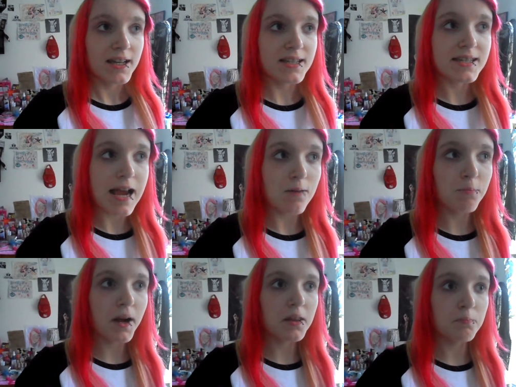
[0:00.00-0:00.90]
it's
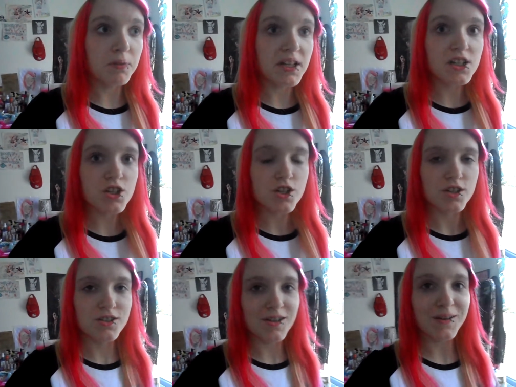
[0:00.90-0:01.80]
down by the beach,
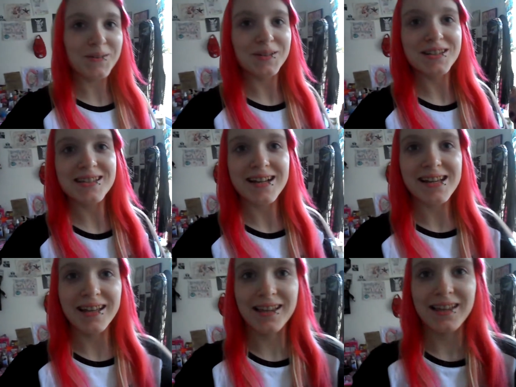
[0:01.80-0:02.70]
so it's
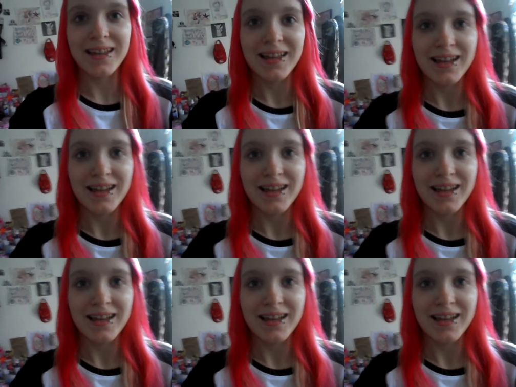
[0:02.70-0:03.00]
like